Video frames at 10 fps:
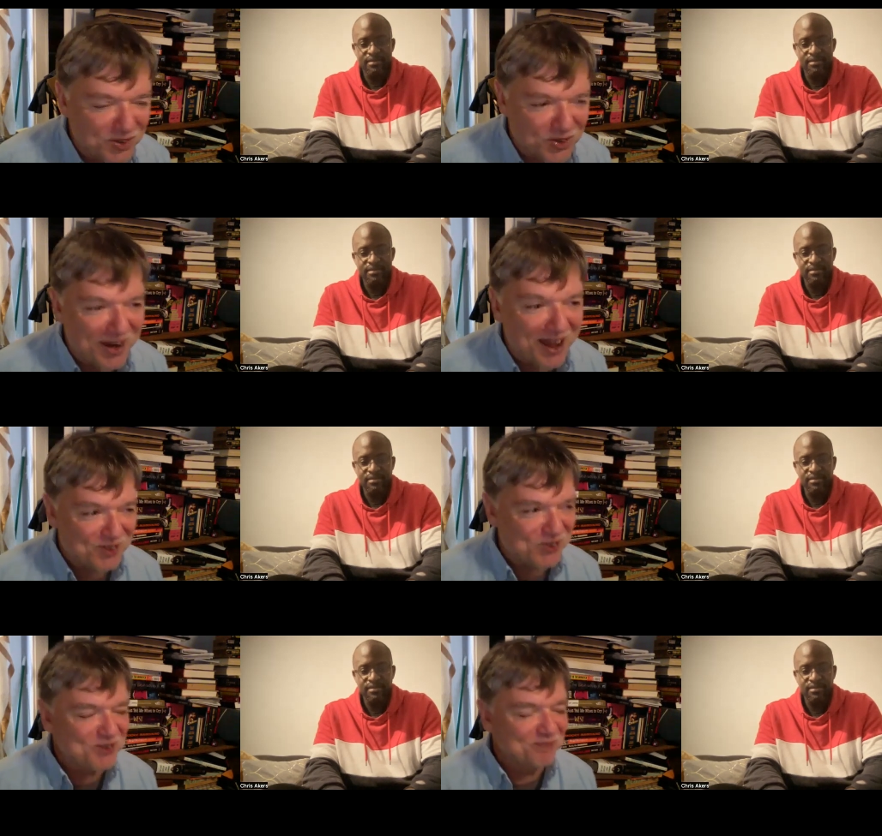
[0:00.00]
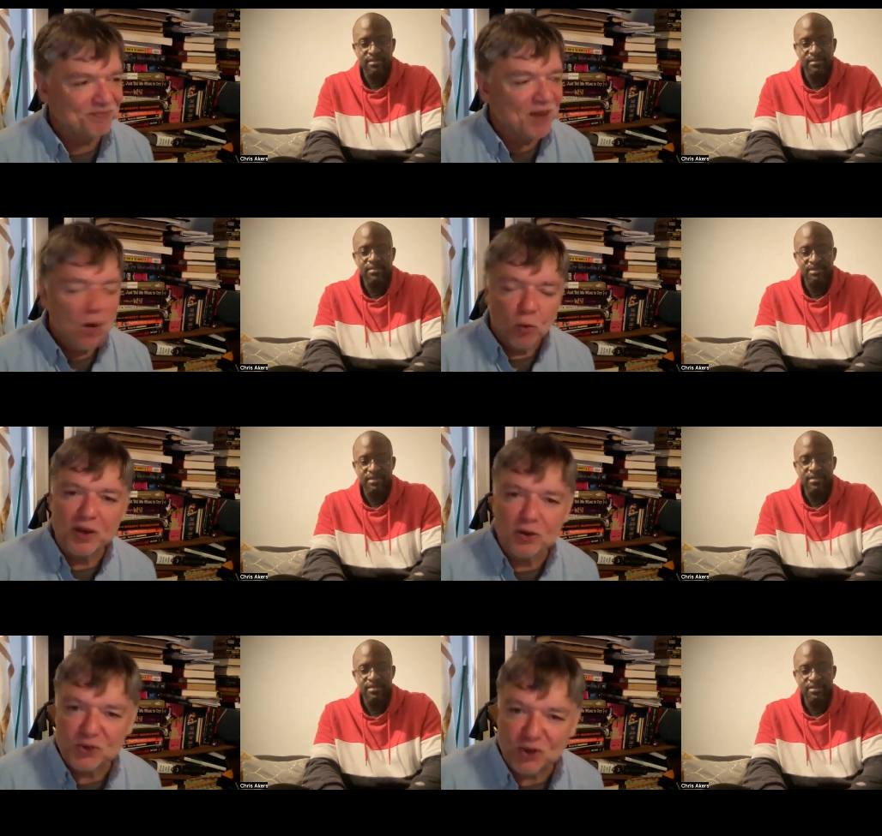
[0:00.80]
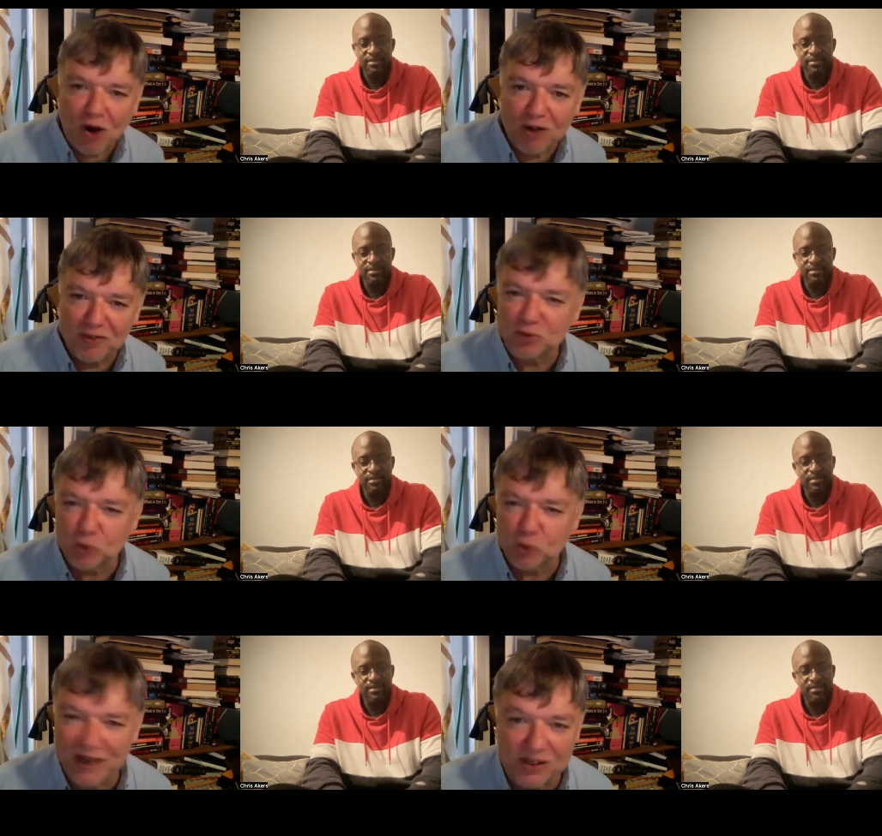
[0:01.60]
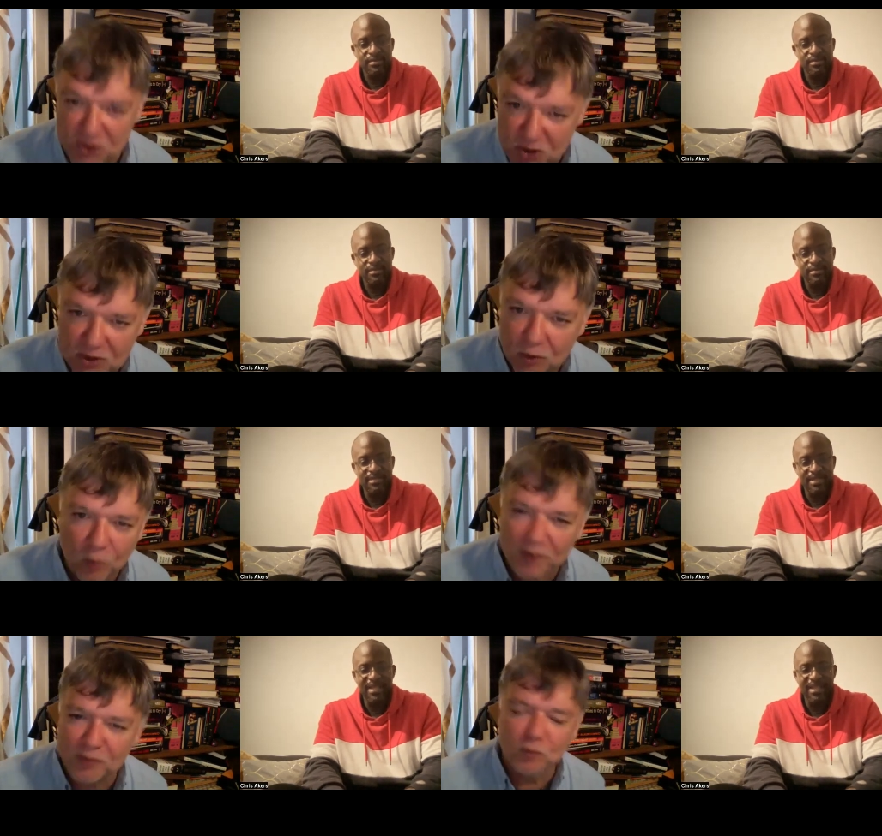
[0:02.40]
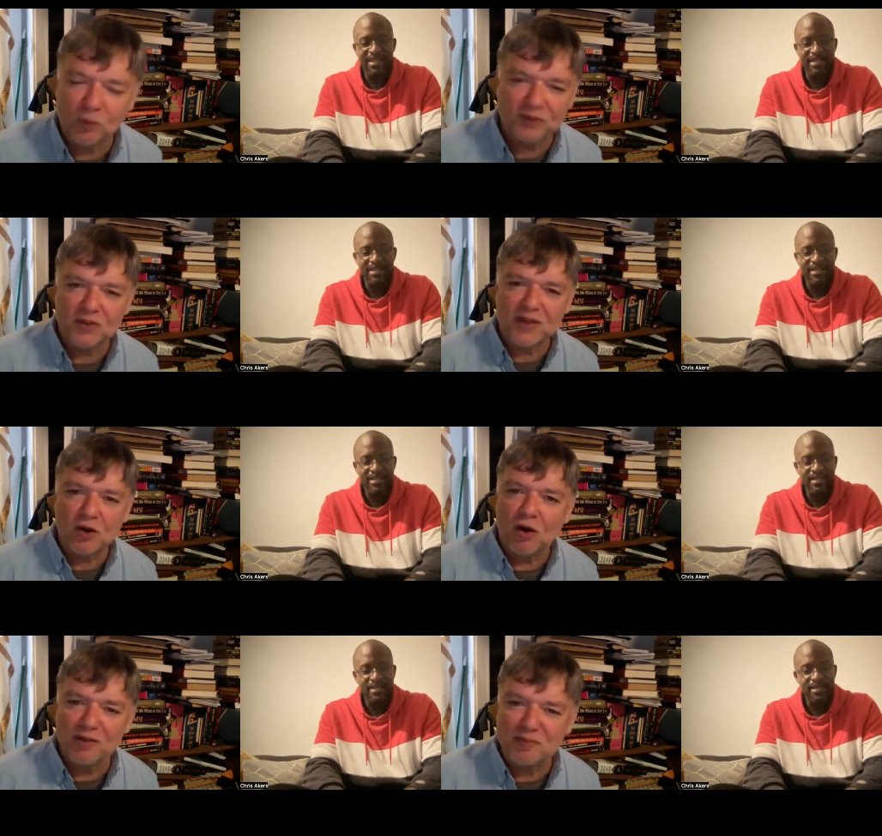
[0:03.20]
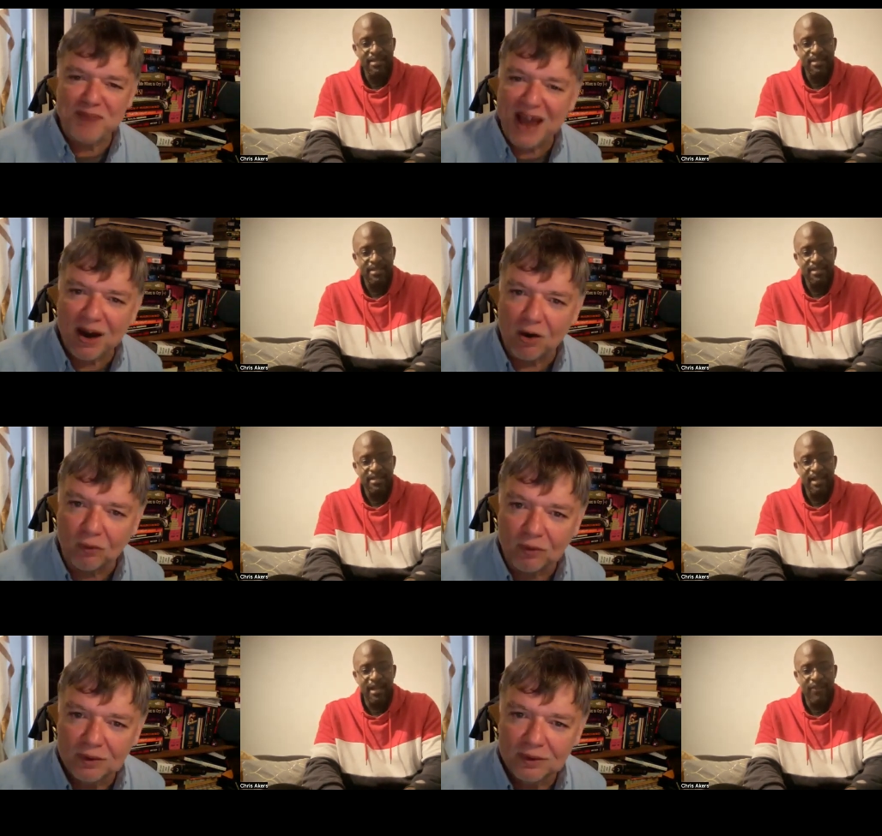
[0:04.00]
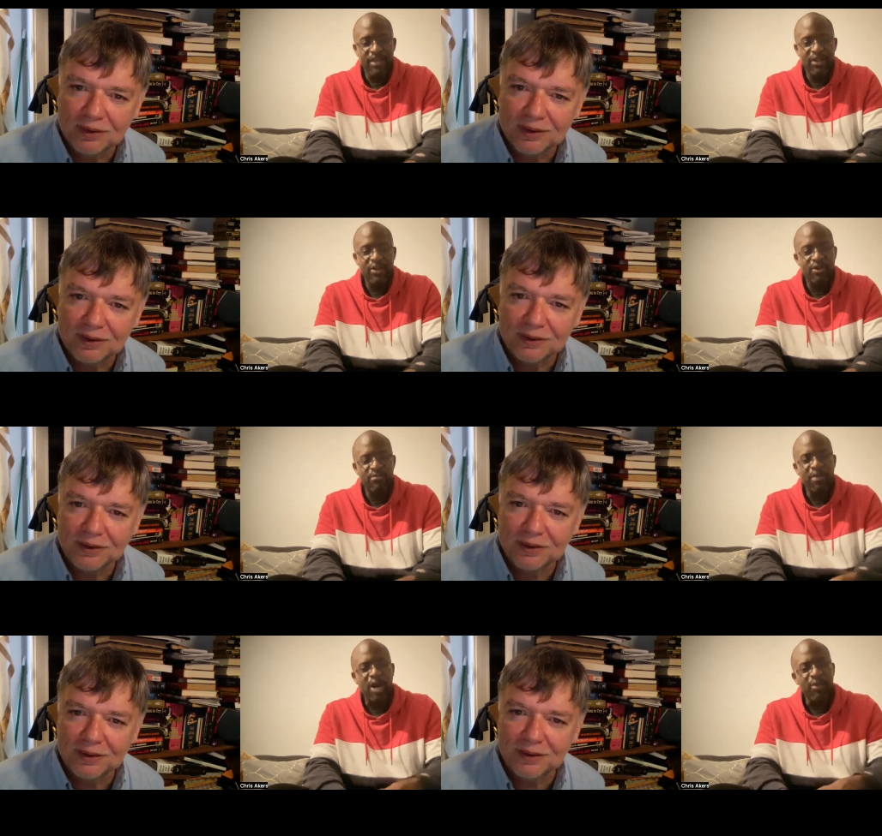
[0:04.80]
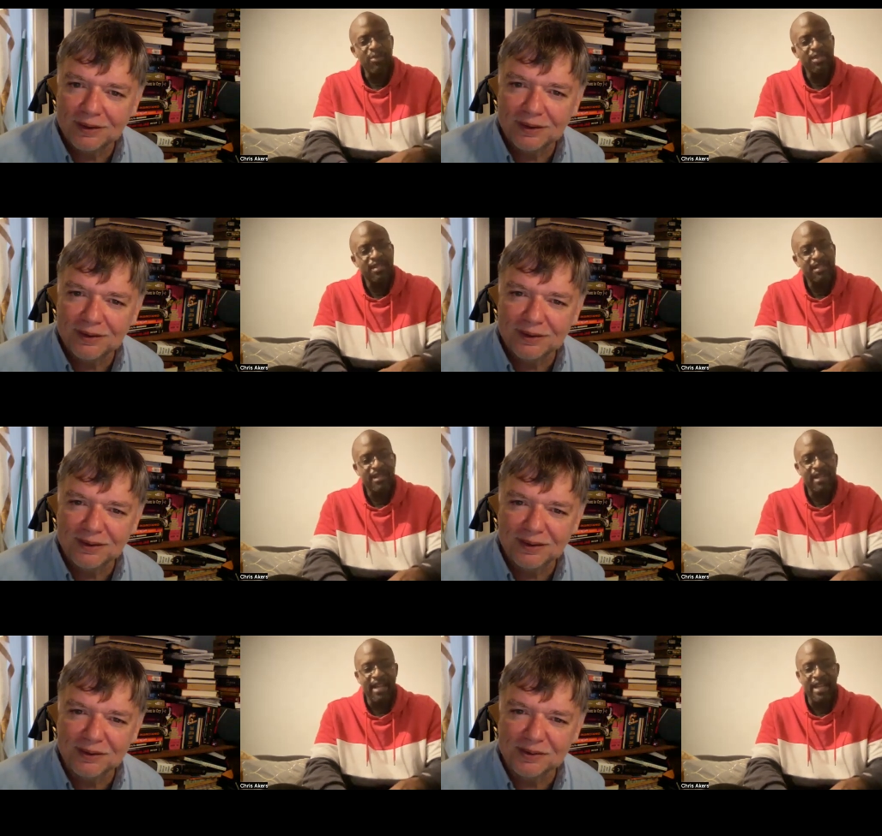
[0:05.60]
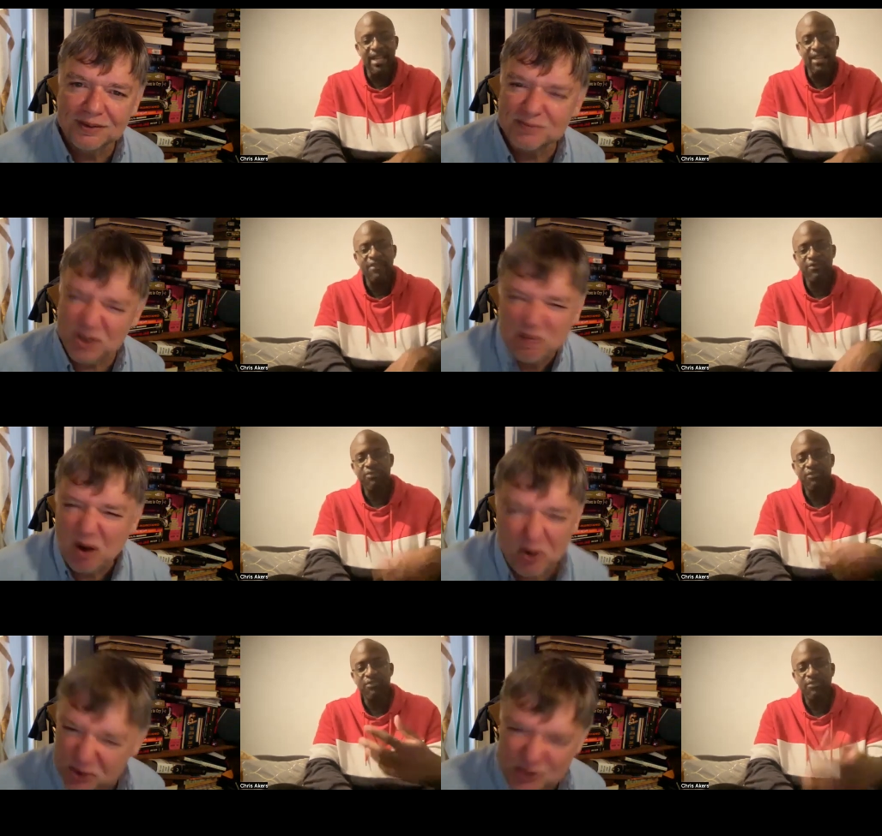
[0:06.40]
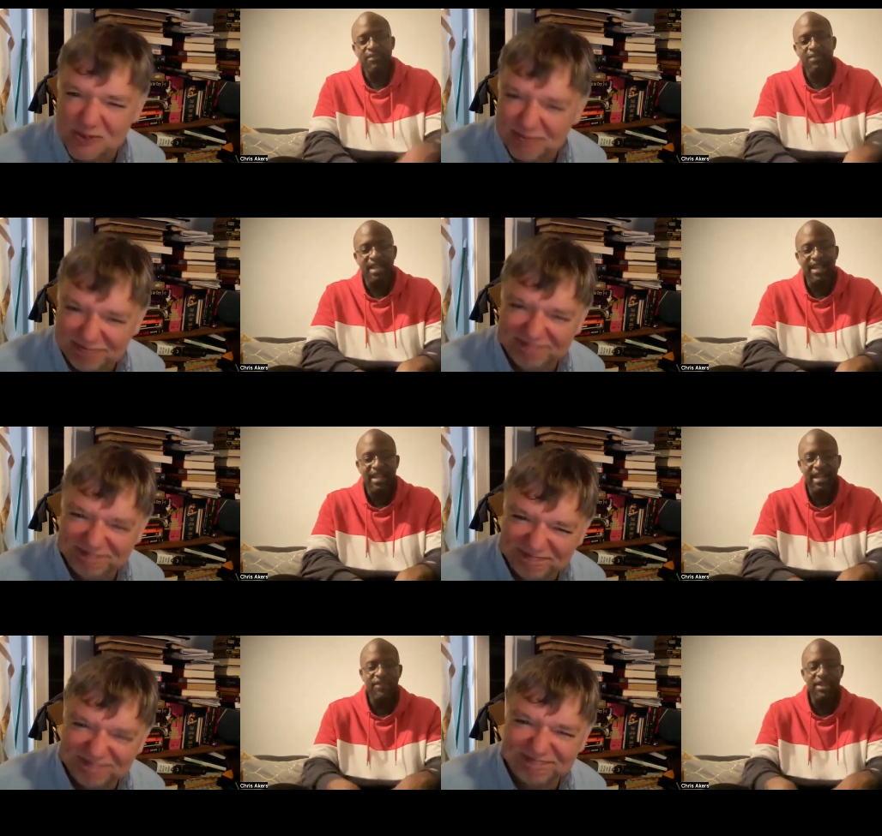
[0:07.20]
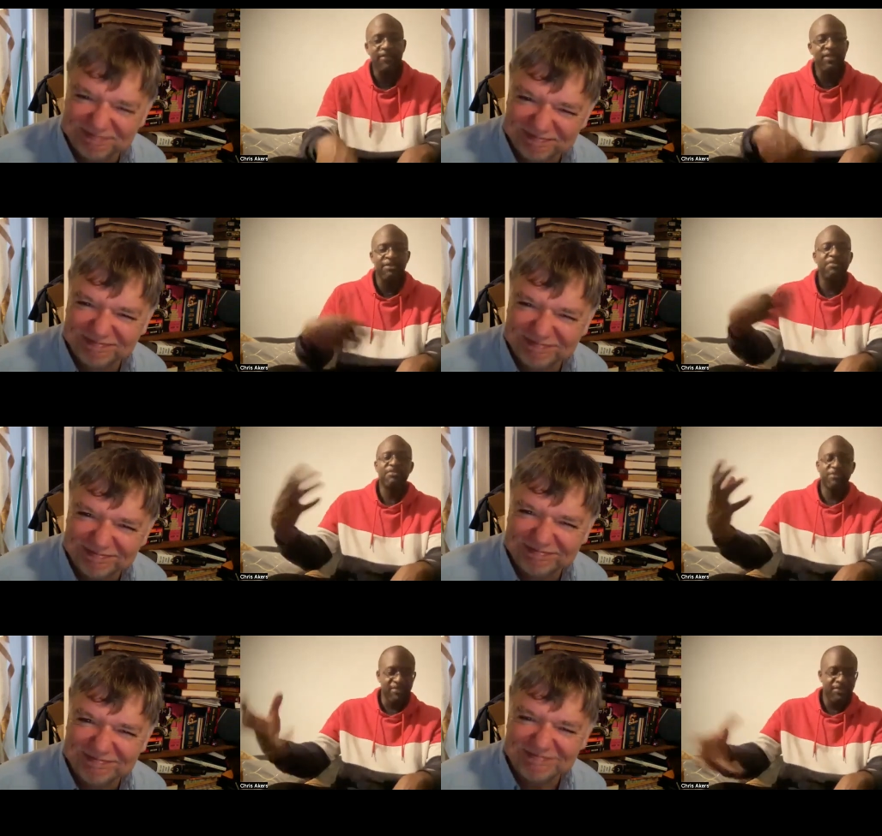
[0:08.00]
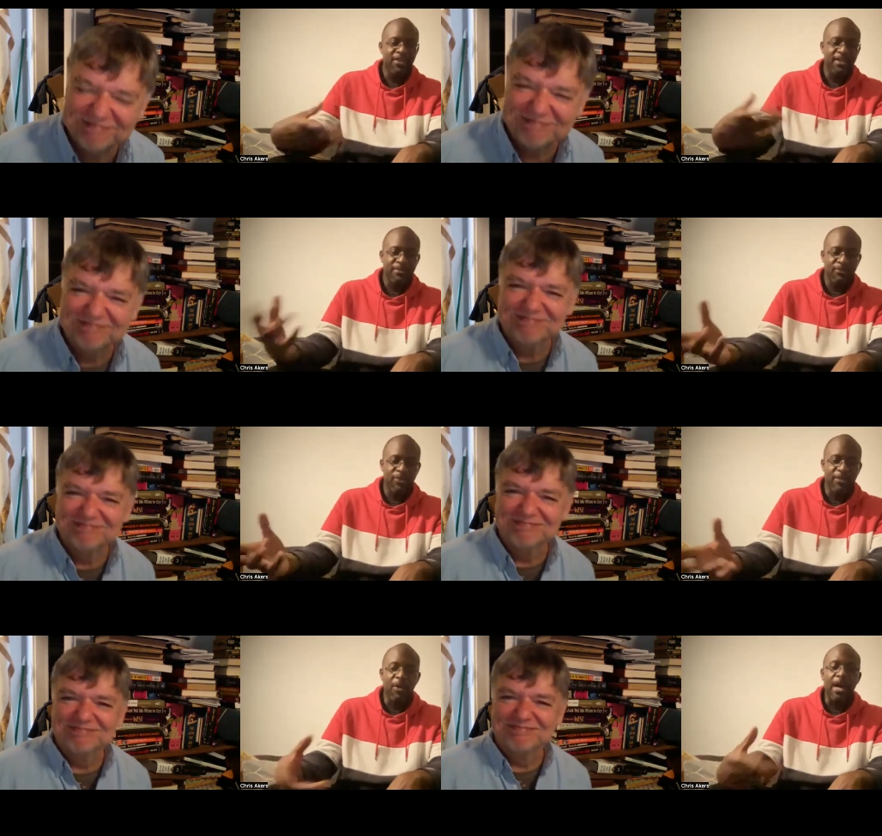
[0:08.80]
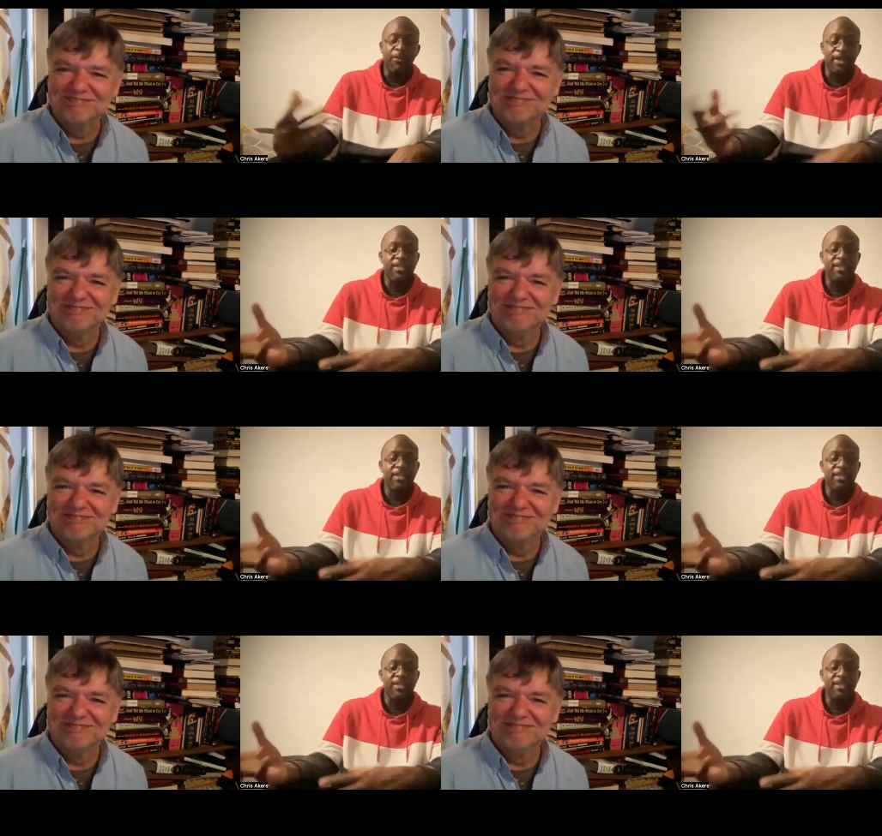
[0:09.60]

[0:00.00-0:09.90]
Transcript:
Speaker 1: on X. We used to call them tweets. What what do they call them now?
Speaker 2: I think they call them post. And Just posts. Yeah, of anything. What